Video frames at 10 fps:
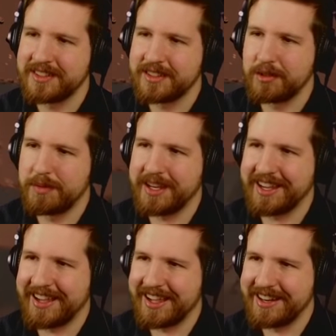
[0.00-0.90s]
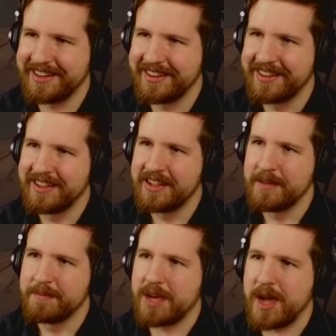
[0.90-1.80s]
Oh my God.
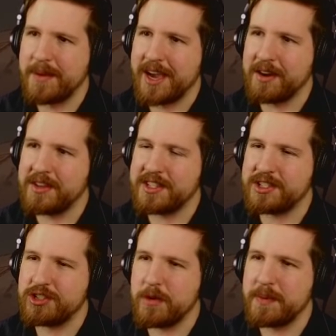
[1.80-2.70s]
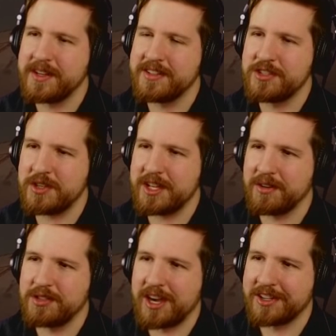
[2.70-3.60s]
Bob, how are you this stupid? Did you get
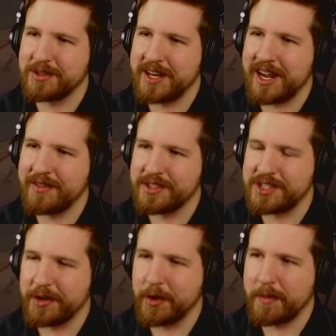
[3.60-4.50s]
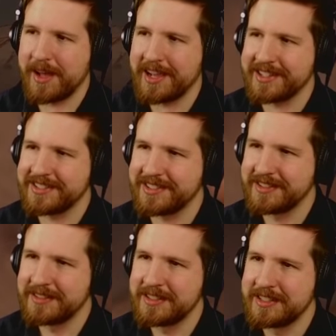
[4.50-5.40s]
your doctorate out of a cereal box?
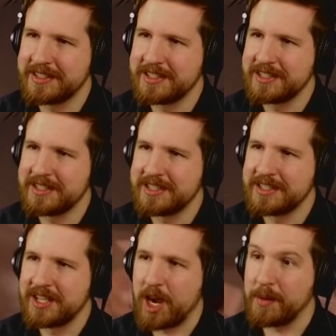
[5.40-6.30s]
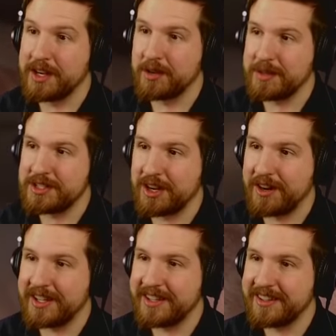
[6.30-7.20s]
Are we gonna
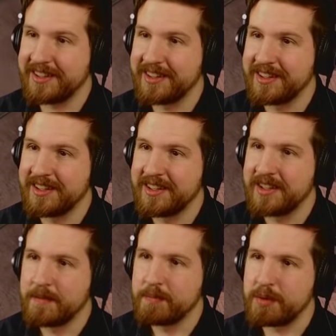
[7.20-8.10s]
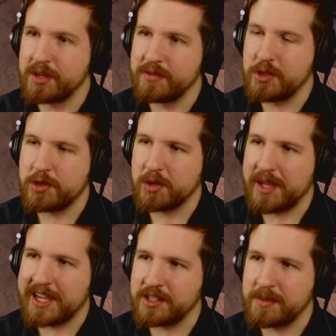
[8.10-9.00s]
restart it? Book of Nuclear
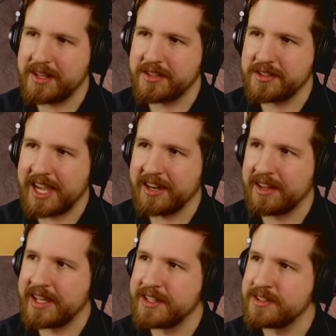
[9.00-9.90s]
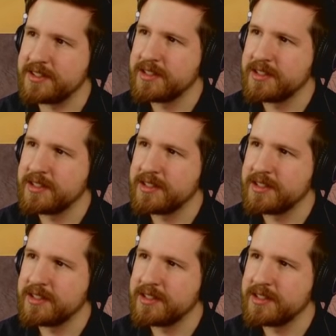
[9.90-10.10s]
Reactor Maintenance Guidelines.